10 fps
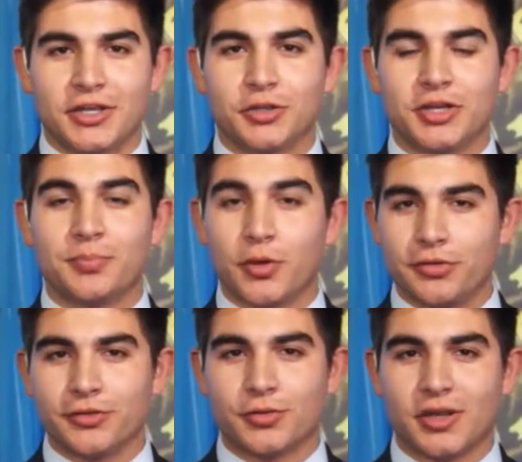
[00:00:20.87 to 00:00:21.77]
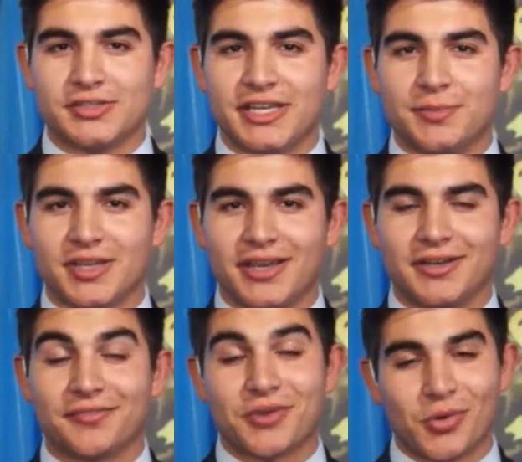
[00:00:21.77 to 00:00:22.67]
including both lacrosse teams
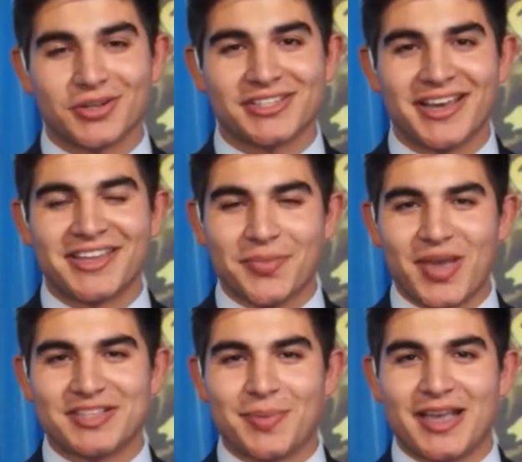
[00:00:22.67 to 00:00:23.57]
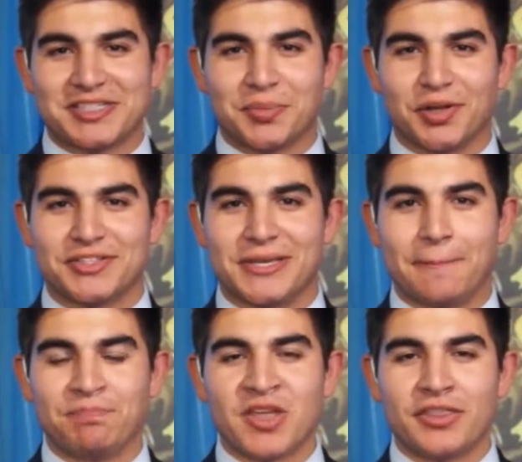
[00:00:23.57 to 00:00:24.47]
and, of course, the men's basketball
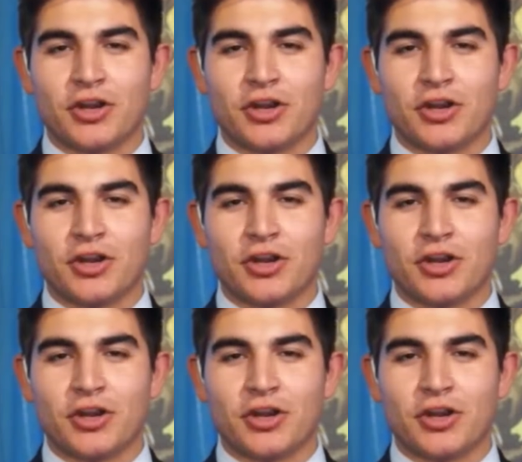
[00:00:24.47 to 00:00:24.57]
team.